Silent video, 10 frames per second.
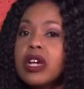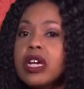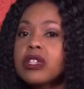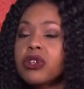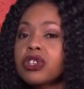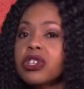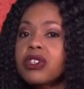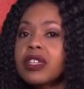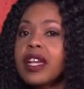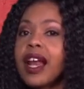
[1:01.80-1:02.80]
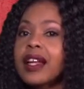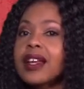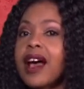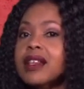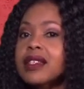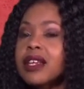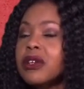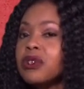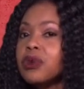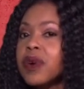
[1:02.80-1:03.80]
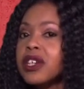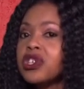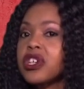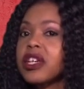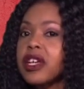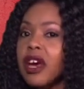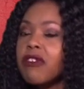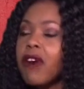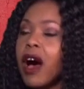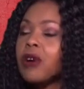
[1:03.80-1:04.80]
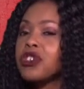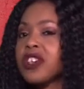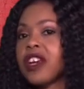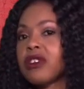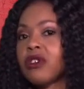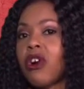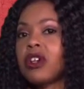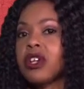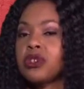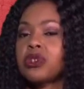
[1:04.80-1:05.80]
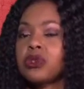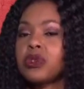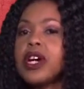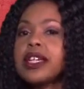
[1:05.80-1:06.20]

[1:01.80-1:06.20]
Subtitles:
So she's going to let us into her journey of how she got into